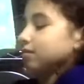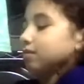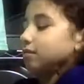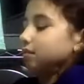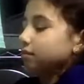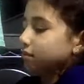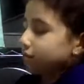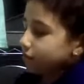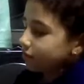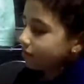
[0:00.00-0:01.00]
So we're gonna
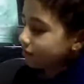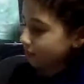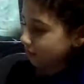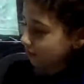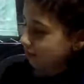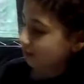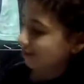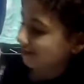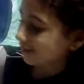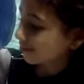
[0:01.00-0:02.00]
mix that in, the
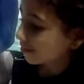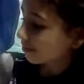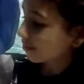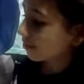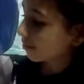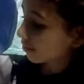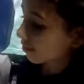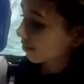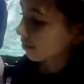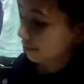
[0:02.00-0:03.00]
sugar,
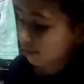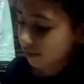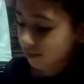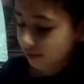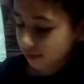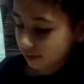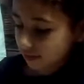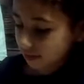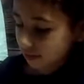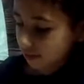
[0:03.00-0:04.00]
just until it thickens up a
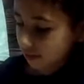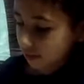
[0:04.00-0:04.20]
bit.